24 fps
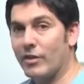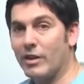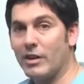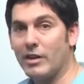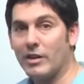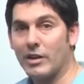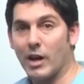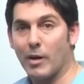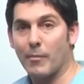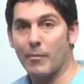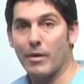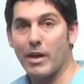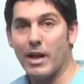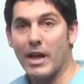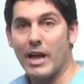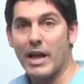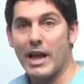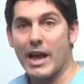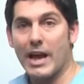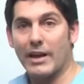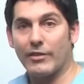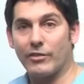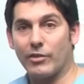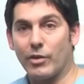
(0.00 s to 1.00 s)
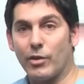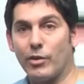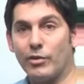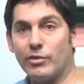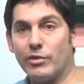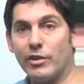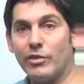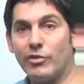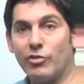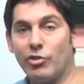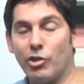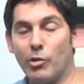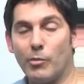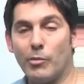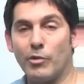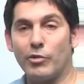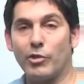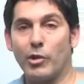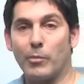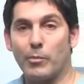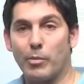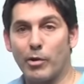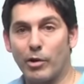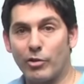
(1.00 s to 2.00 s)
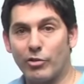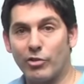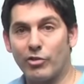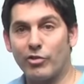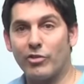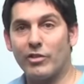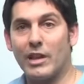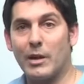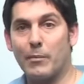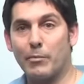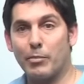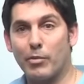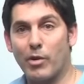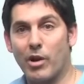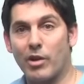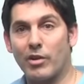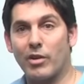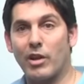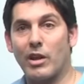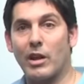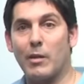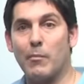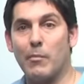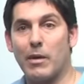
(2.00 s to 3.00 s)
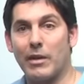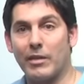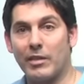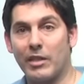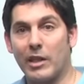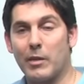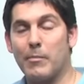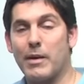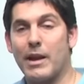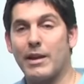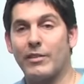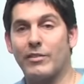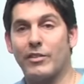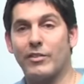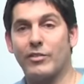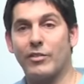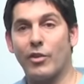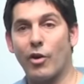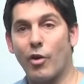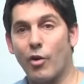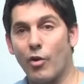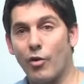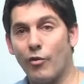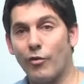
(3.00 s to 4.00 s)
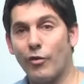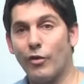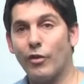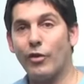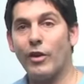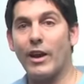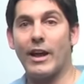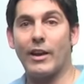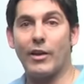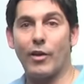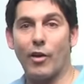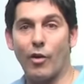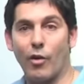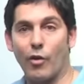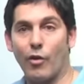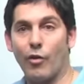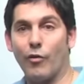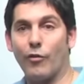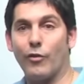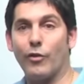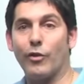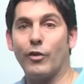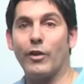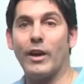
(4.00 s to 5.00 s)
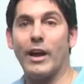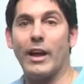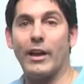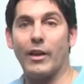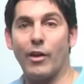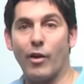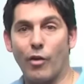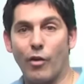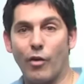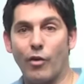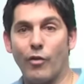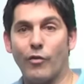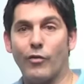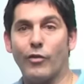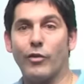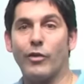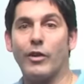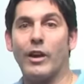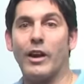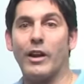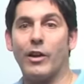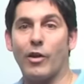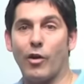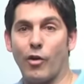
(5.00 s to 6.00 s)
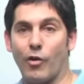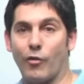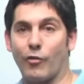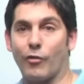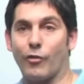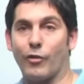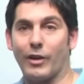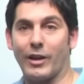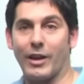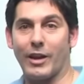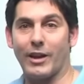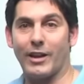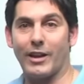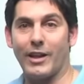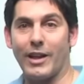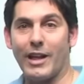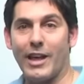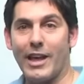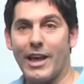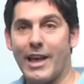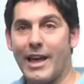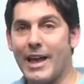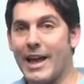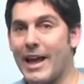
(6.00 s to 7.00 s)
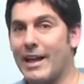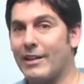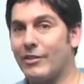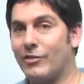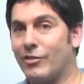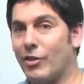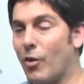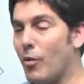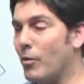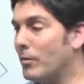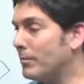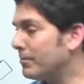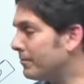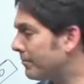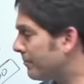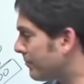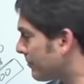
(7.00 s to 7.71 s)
income as those consumers are purchasing that product on a monthly basis over and over and over and over again. And so